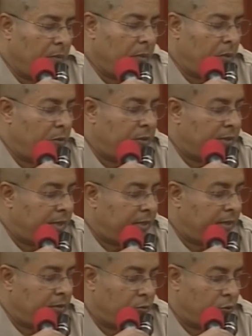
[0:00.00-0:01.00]
You
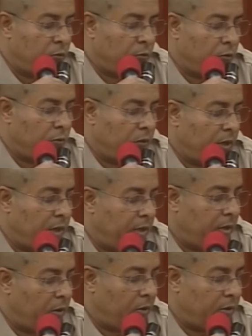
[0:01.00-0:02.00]
stated too in
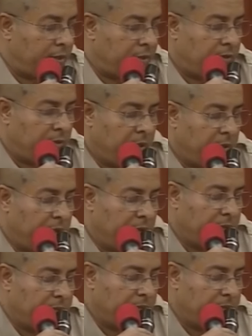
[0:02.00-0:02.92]
your testimony